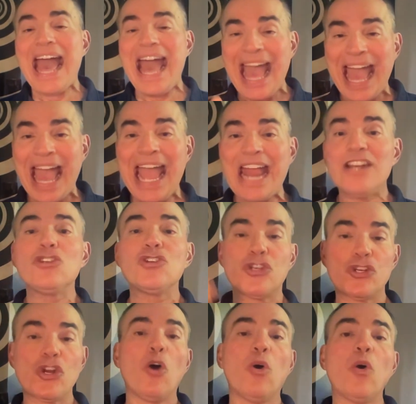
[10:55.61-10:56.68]
and
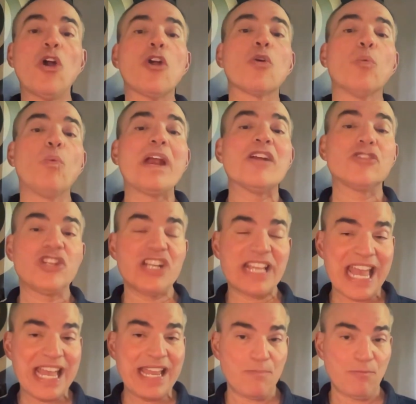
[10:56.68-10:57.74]
show her where she
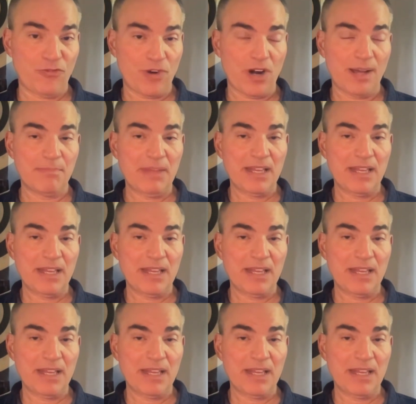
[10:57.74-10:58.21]
came from.